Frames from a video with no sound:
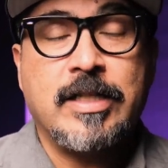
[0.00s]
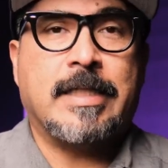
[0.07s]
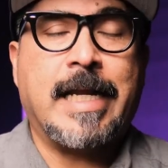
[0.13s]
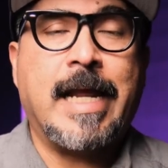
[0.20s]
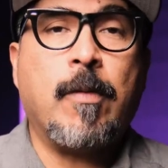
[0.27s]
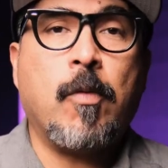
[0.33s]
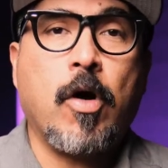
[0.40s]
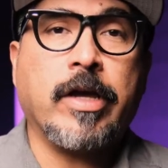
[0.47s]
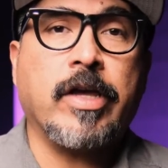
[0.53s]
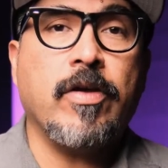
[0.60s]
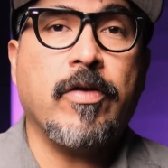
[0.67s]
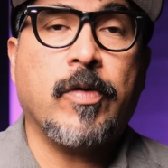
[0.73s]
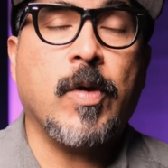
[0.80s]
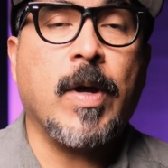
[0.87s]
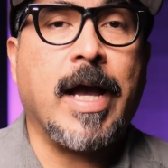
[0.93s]
Today I'm
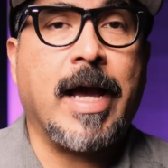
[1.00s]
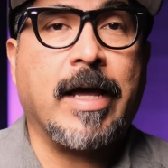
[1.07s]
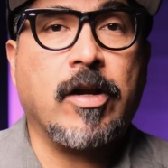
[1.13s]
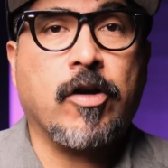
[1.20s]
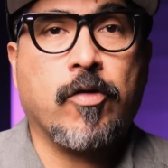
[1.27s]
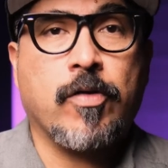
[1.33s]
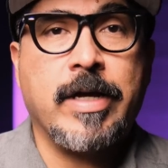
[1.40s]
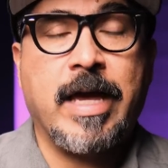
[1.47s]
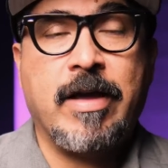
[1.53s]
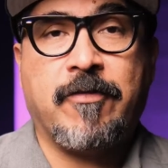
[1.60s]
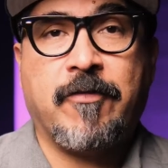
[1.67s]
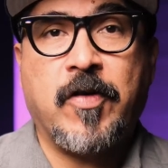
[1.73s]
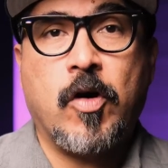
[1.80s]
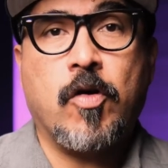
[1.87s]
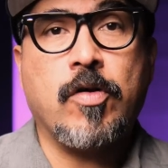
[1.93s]
walking you through how to create
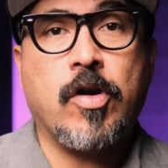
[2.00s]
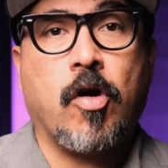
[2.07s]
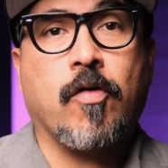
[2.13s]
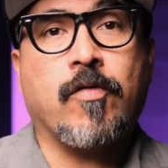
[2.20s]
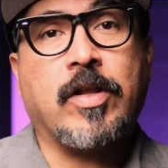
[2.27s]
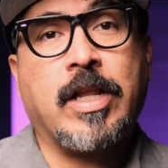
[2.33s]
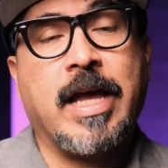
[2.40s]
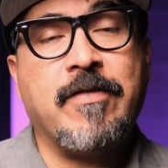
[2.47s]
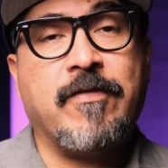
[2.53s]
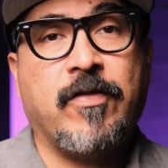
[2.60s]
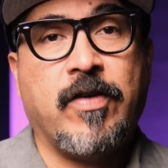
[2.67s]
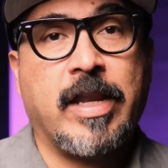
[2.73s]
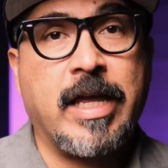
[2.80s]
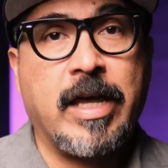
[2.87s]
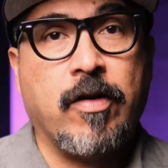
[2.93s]
phone overlay
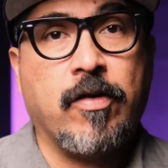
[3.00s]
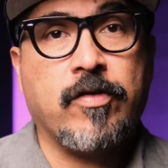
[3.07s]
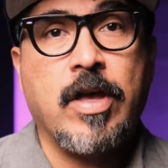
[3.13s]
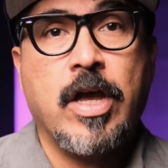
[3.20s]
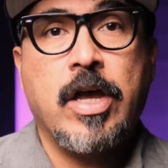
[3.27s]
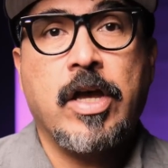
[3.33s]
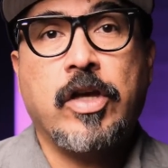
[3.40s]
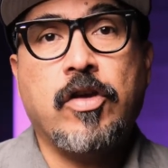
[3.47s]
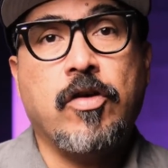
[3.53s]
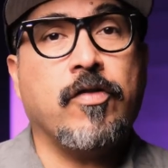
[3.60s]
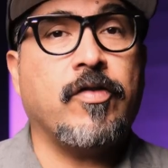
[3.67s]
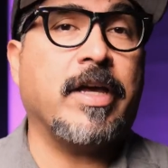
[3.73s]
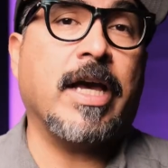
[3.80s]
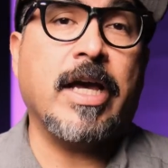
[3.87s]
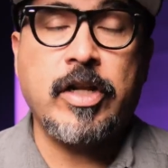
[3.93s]
videos
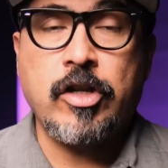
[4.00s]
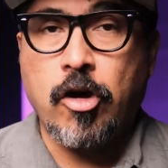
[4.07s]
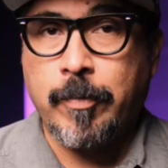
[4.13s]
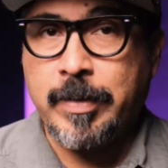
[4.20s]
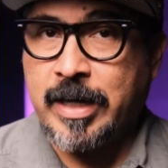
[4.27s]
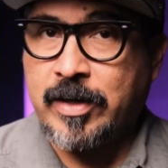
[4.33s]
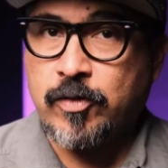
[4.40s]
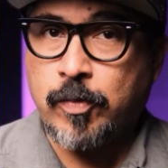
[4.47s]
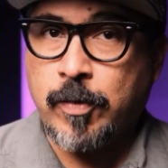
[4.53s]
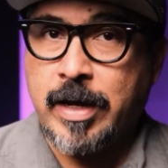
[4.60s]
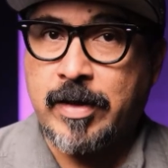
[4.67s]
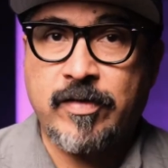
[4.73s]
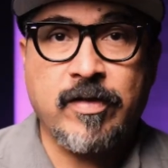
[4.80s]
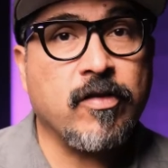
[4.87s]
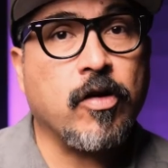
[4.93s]
using Adobe Express.